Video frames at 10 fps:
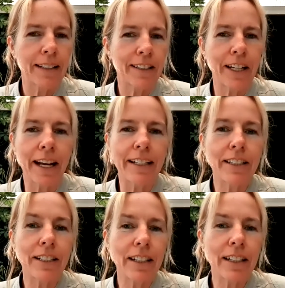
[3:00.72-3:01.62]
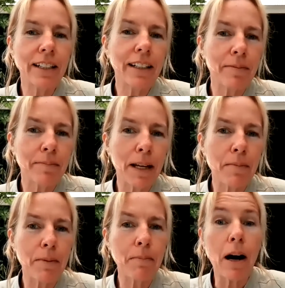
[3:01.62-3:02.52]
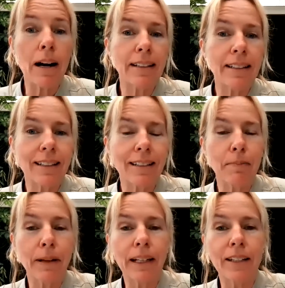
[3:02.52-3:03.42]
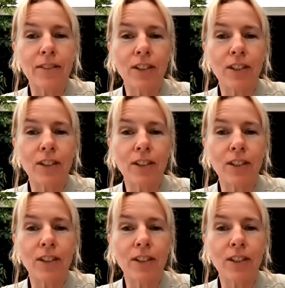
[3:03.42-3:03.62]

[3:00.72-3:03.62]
changing maybe mindsets, belief